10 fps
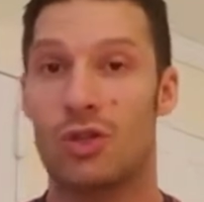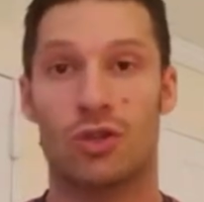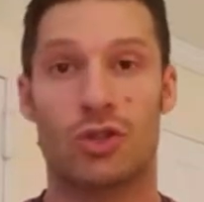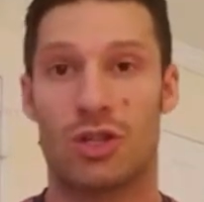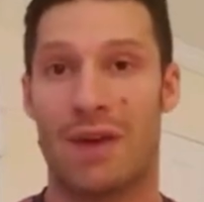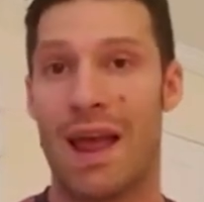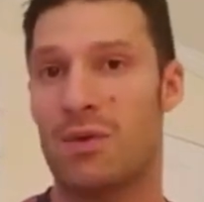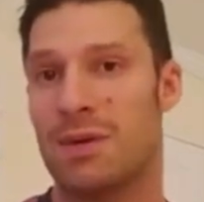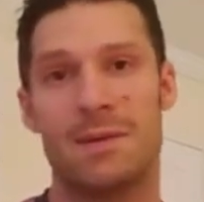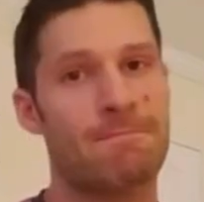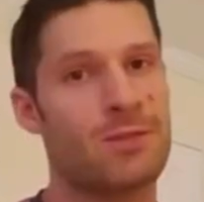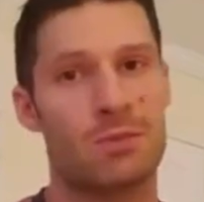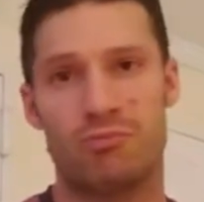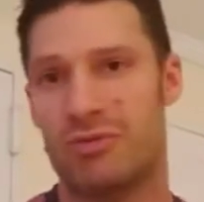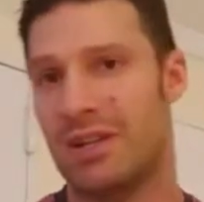turn around,
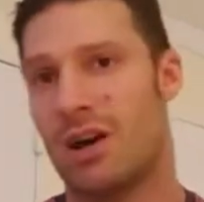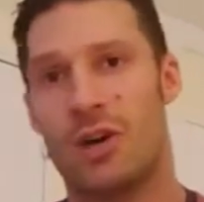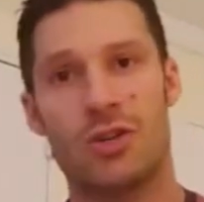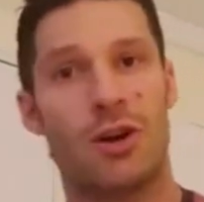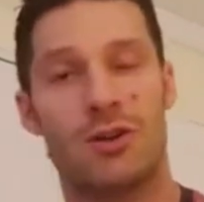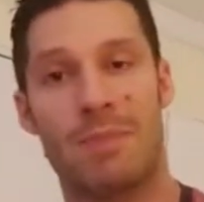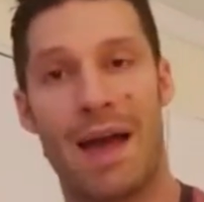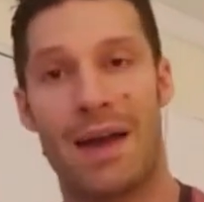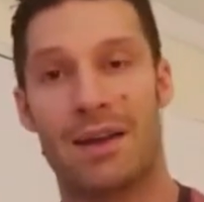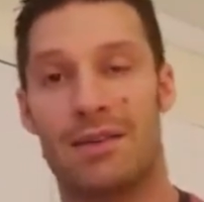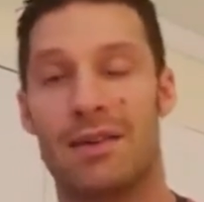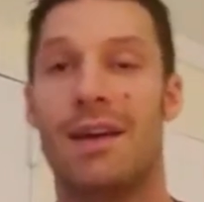sprint 100 yards back.